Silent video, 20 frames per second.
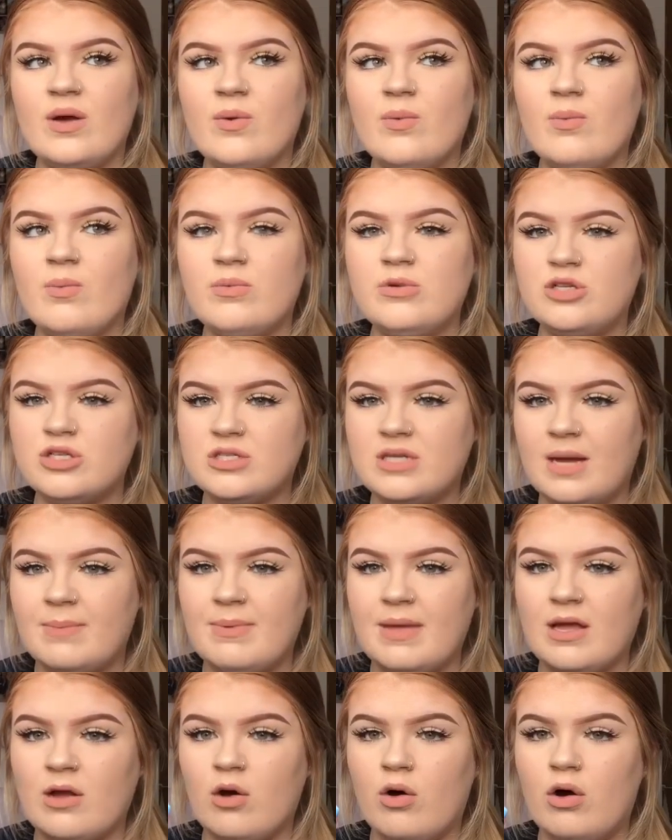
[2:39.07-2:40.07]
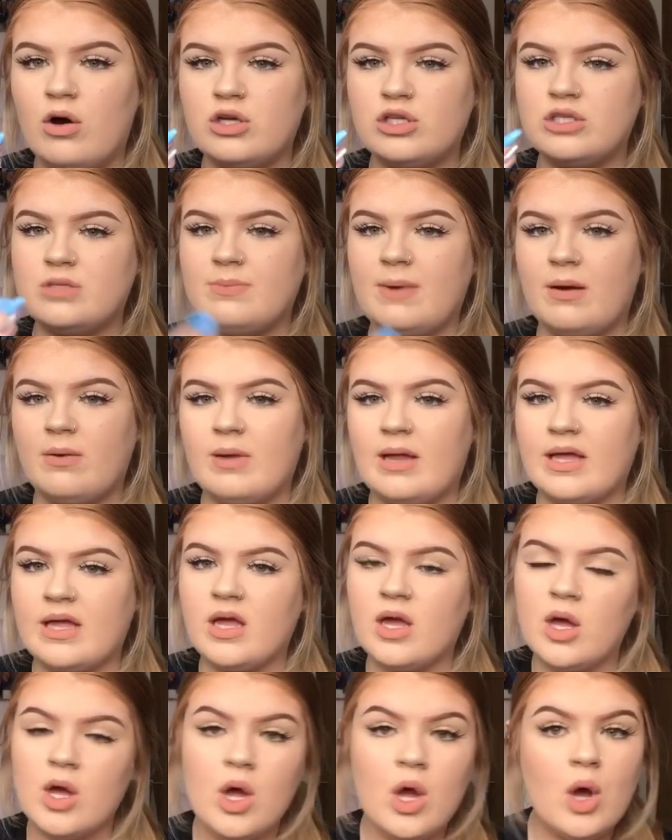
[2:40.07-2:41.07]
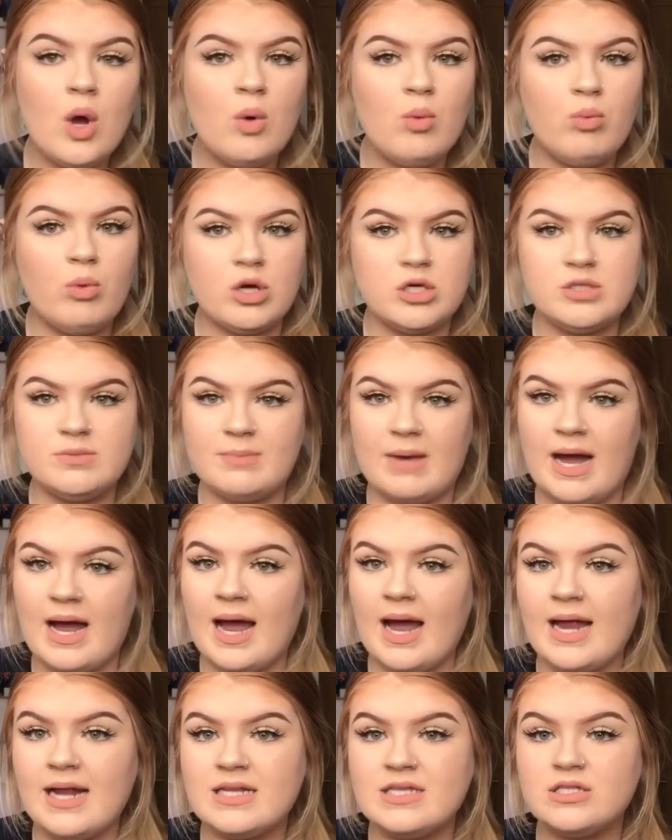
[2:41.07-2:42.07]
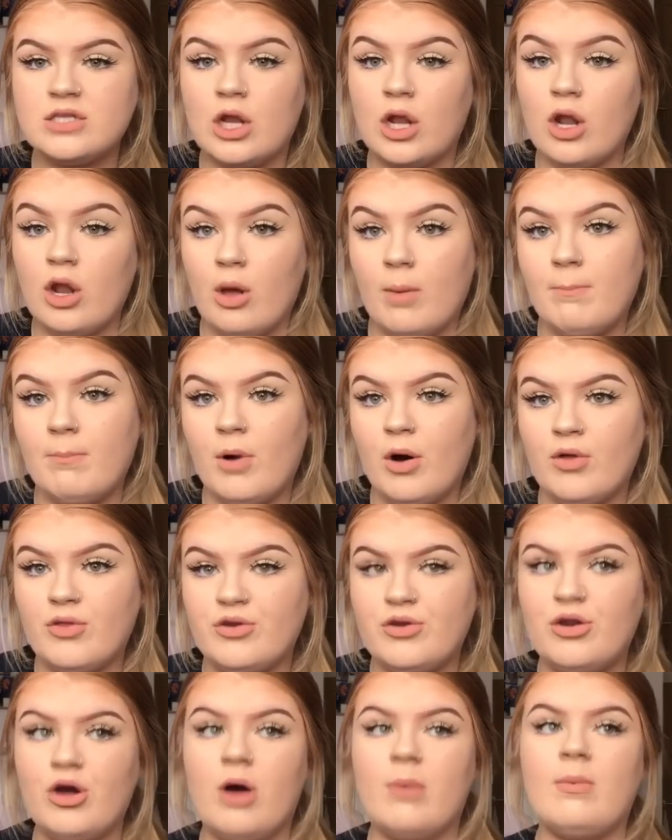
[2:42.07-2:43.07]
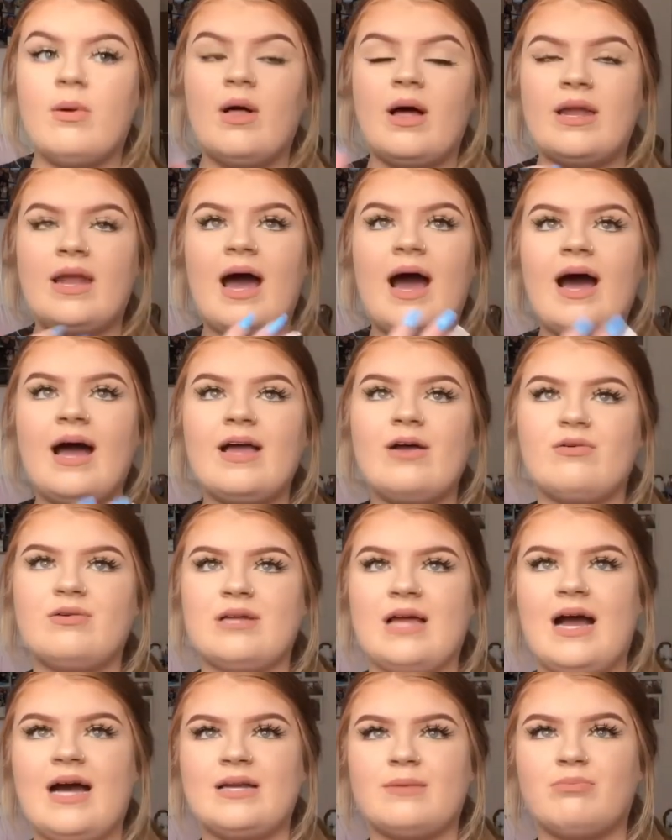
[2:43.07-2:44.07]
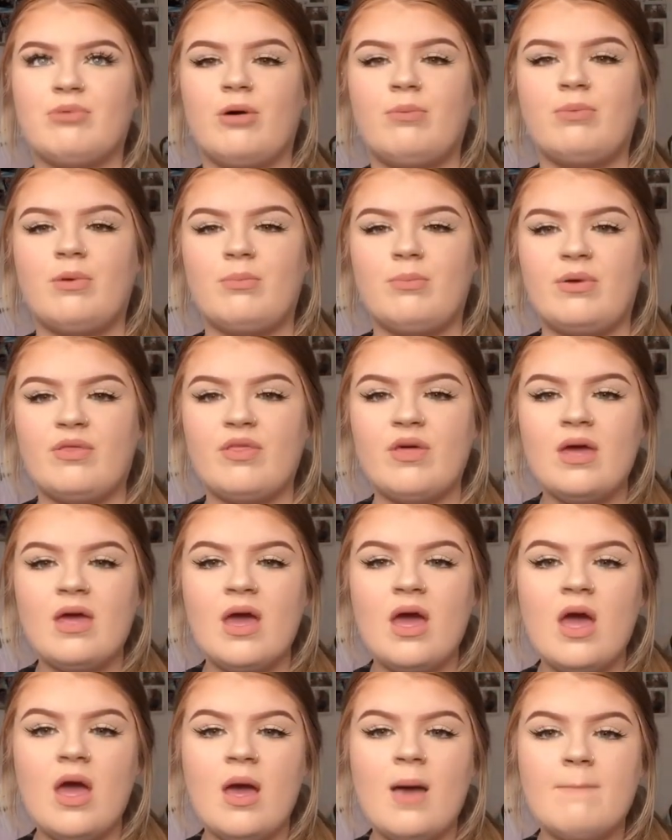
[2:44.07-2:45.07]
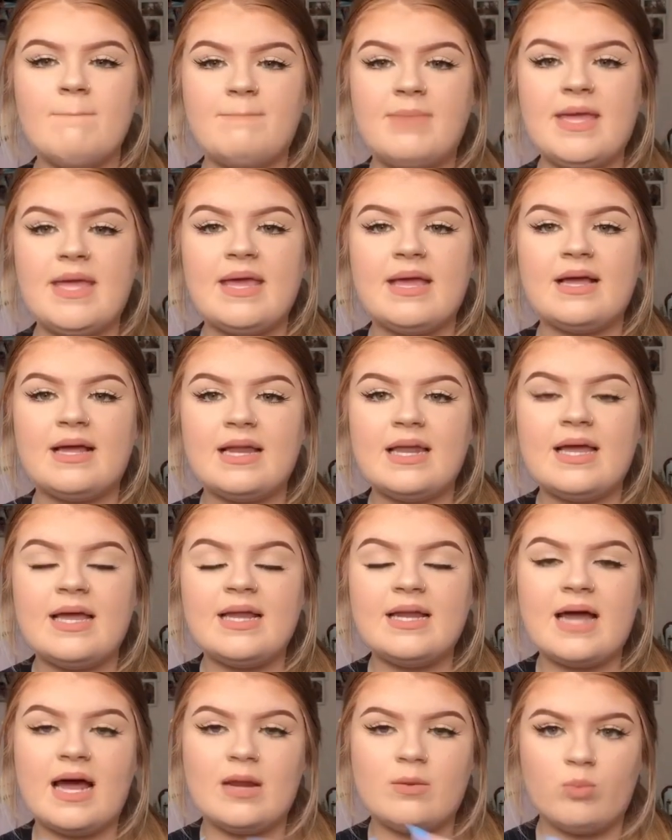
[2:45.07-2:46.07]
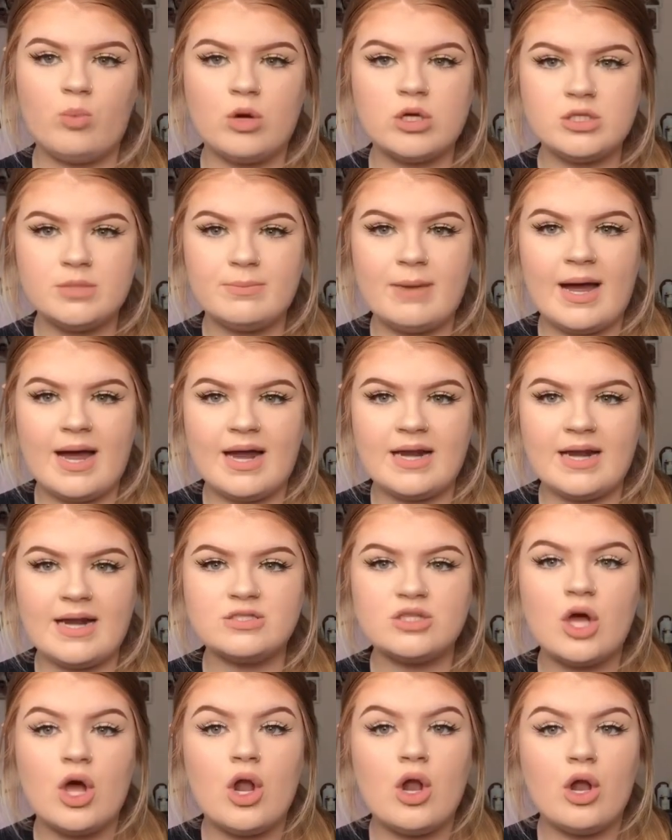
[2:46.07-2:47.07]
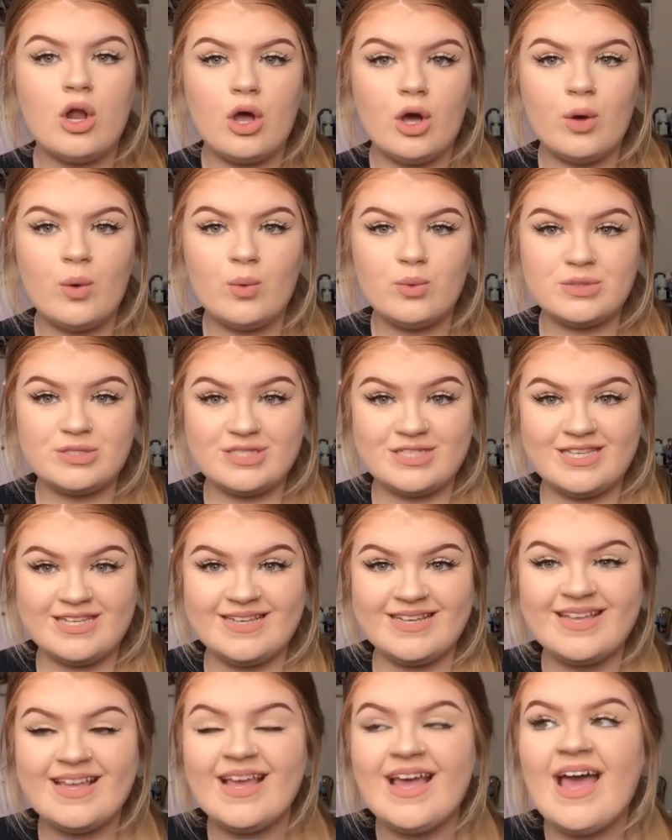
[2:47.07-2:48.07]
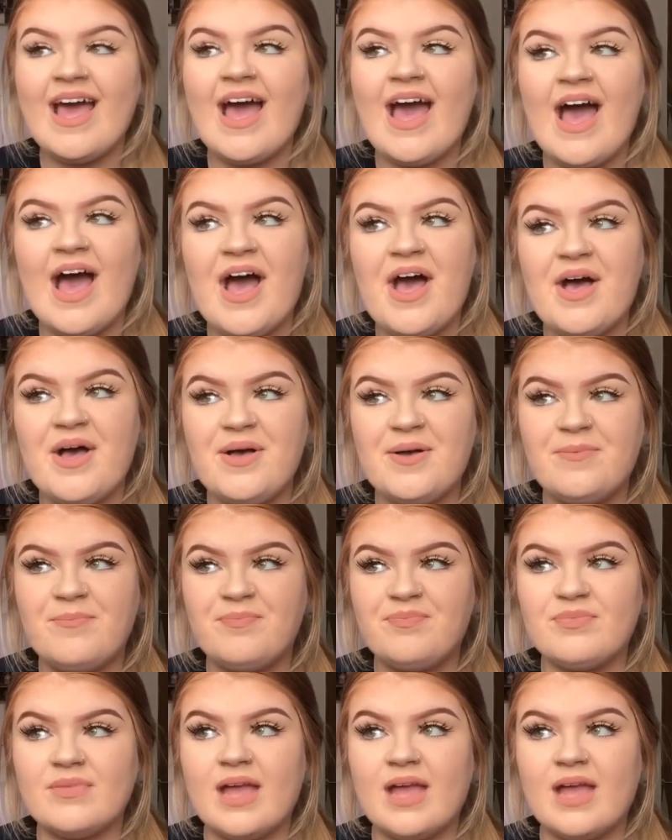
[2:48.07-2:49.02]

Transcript: we just started being cautious about like washing my hands a lot more than normal, and I already had a problem with being clean and washing my hands loads. I